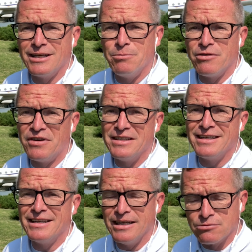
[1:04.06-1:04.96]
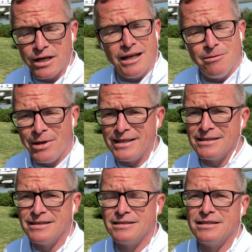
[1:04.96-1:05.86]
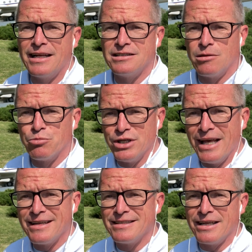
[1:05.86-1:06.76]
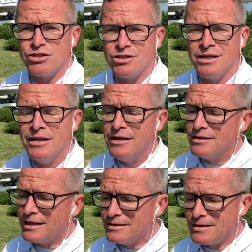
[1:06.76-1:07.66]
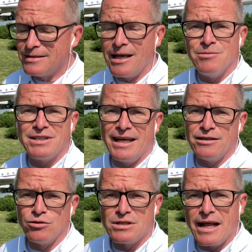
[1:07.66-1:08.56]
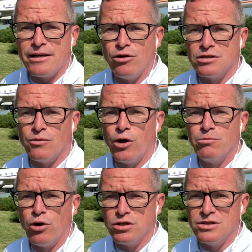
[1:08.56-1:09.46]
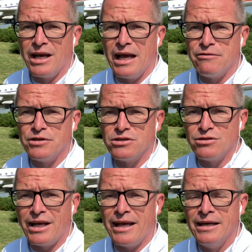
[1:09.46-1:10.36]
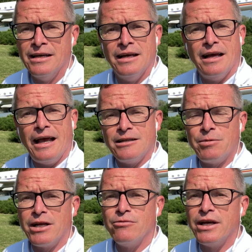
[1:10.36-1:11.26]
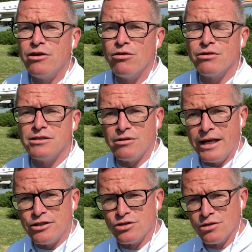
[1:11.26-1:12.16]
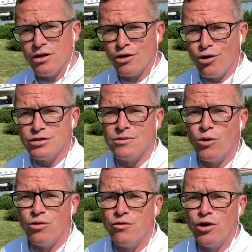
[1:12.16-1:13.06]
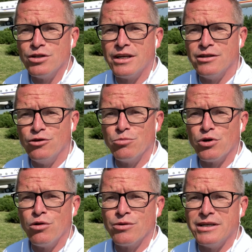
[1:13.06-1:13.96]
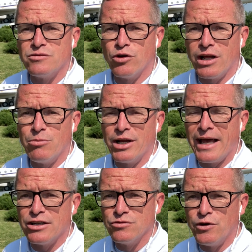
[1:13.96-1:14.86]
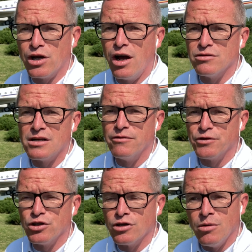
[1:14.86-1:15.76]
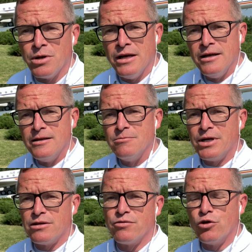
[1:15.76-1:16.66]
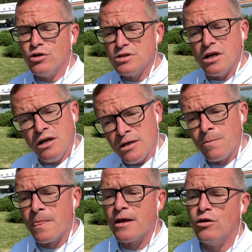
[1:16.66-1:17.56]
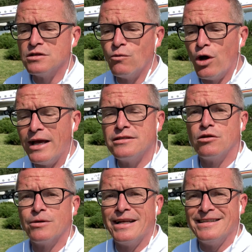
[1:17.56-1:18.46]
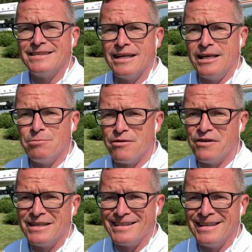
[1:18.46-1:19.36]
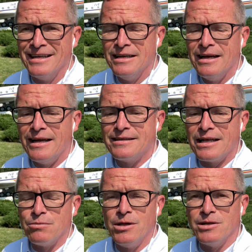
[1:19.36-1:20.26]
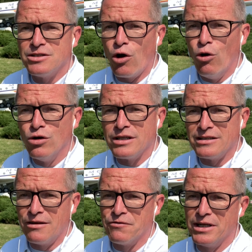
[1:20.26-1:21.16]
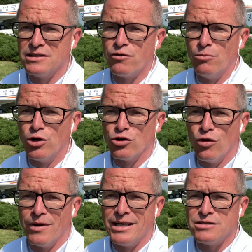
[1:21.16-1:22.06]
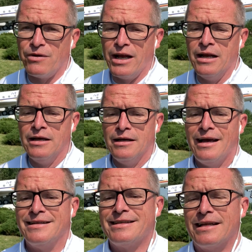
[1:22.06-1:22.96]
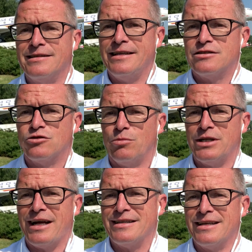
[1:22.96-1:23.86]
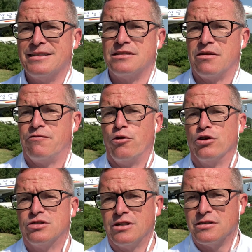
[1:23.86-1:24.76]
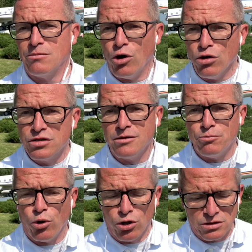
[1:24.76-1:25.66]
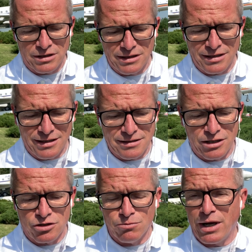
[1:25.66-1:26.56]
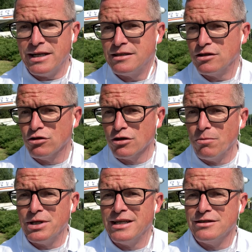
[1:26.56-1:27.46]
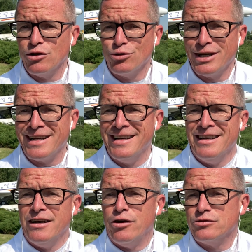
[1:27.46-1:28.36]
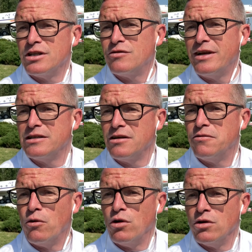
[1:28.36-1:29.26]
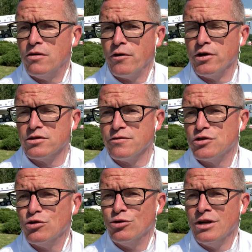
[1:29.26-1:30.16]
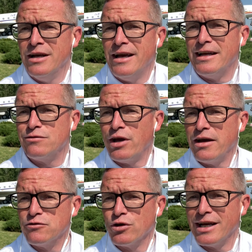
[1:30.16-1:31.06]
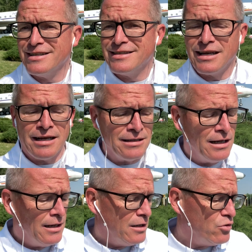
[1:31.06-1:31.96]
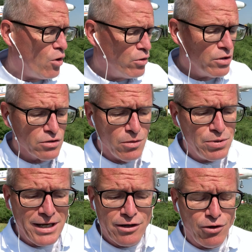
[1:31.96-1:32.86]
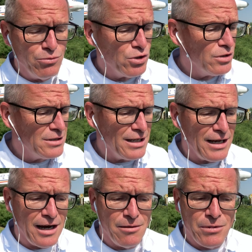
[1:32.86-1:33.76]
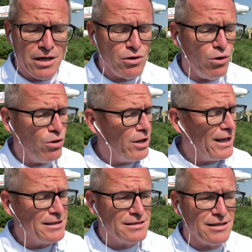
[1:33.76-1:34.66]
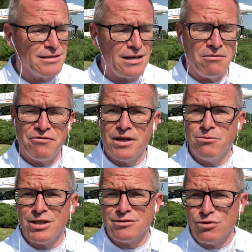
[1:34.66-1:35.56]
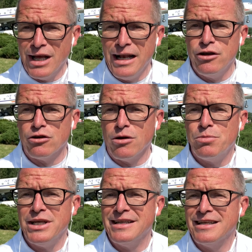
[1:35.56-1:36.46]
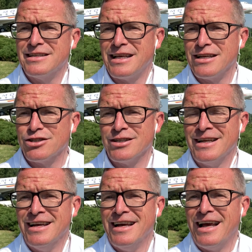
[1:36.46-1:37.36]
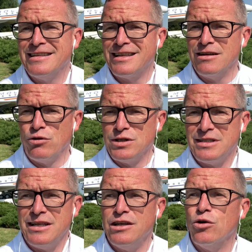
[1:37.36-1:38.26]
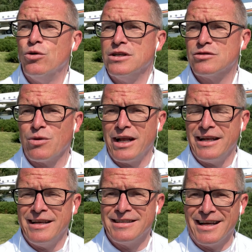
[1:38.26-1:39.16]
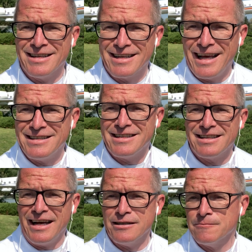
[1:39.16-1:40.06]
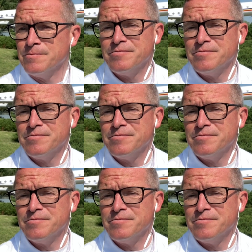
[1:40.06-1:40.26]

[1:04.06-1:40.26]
IPA funding really matters. That's the pre-accession. That's the same status like Kosovo and Bosnia have it today. And by the way, congratulations Kosovo for the new progress for the application for Council of Europe. But of course, Kosovo has already the IPA funding, and that makes all the difference for Moldova as well. And that needs to be done. That's the first and the most important. It's a decision by the European Union on the 23rd of June, and we have to get it done. No European community a la Macron extra something, but real European accession, and then we see who is ready, then get it done.